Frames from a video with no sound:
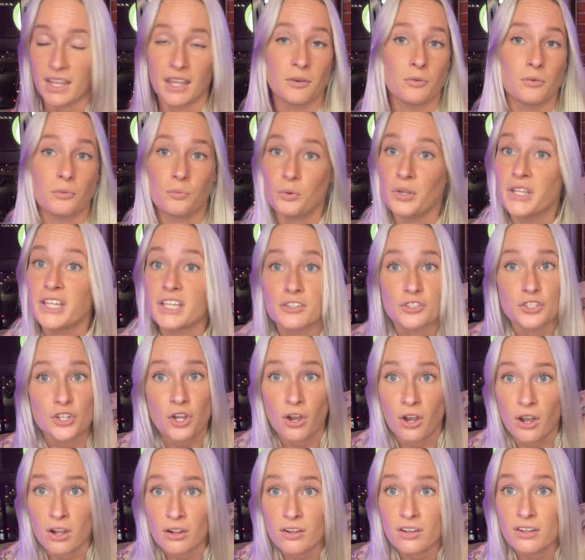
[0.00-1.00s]
we can
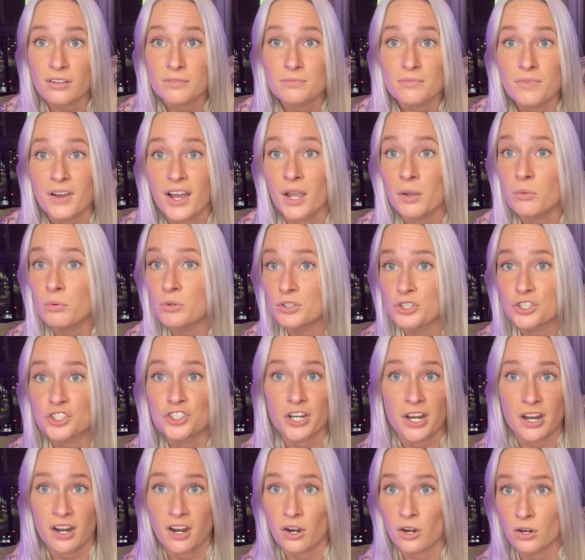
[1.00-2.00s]
talk. I will
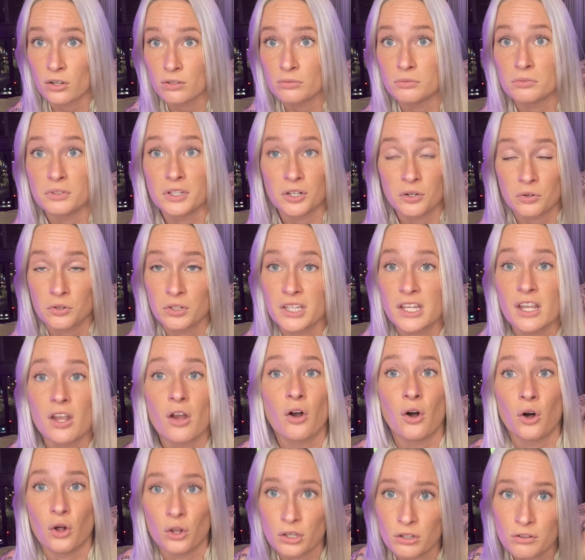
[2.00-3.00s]
share literally
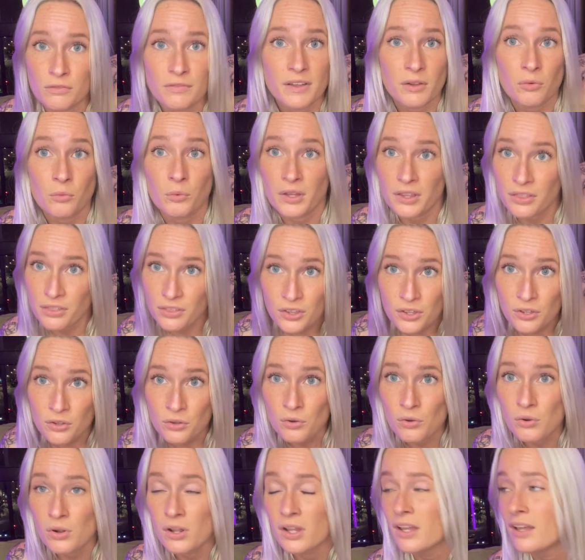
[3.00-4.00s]
all of it with
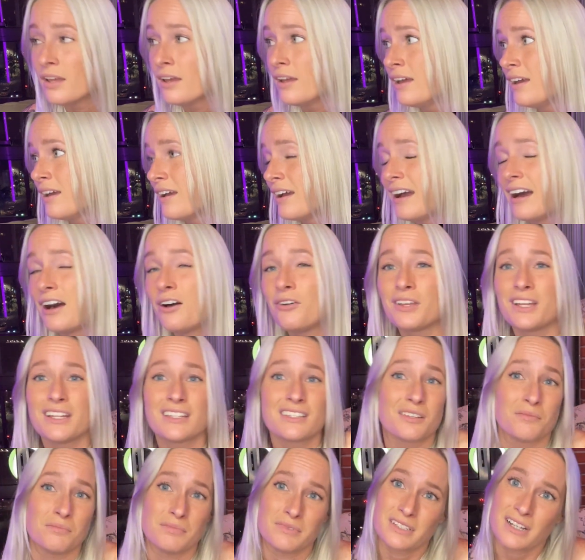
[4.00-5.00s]
you. I'll get
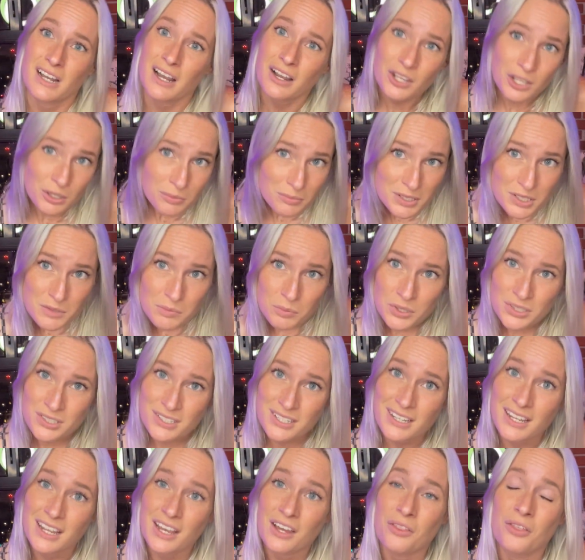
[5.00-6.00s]
some documents put
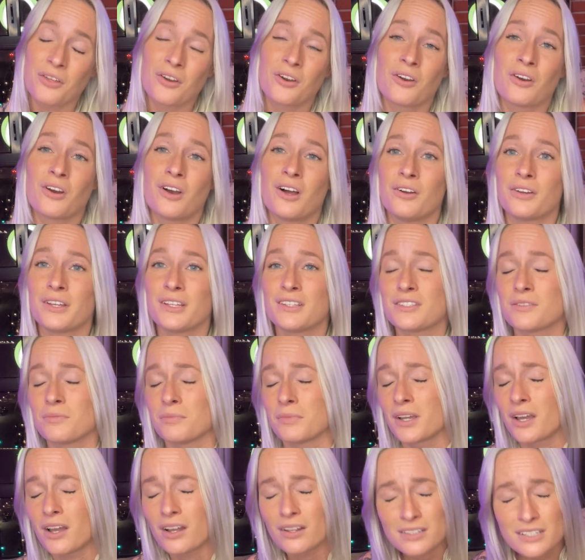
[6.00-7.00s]
together. I'll get some
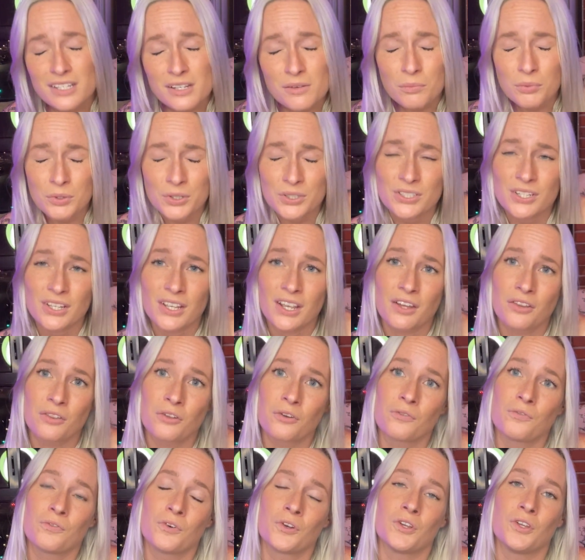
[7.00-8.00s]
content put together
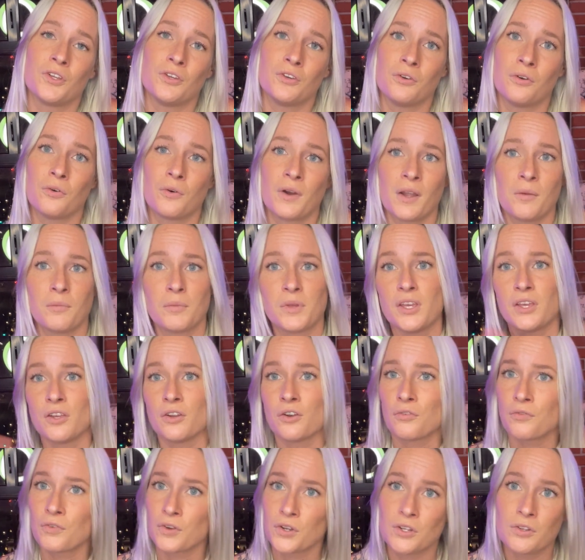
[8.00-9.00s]
for you. I'm here
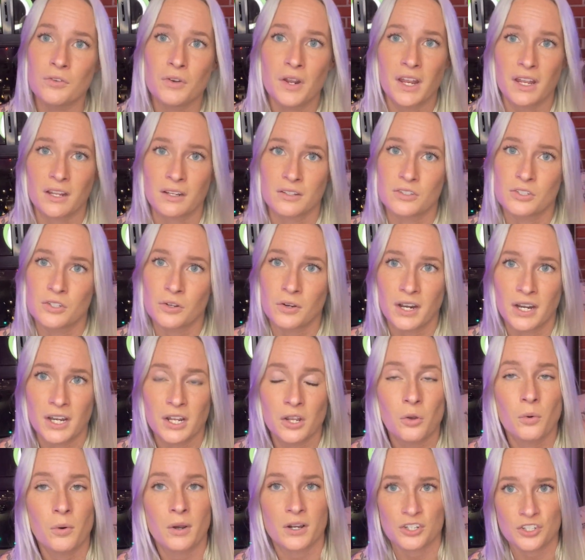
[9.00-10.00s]
for you to answer any
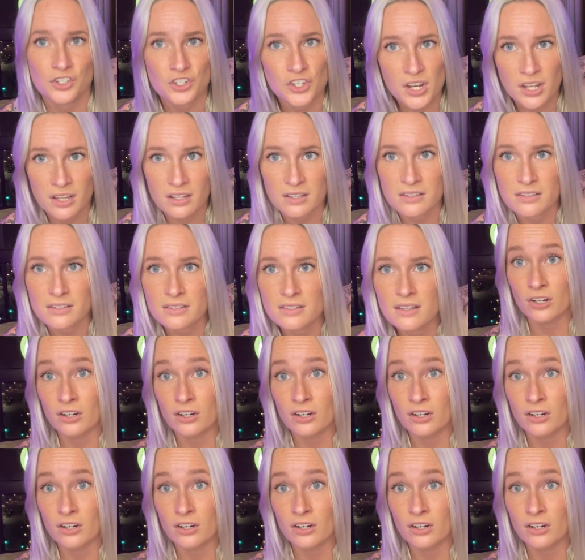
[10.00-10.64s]
questions.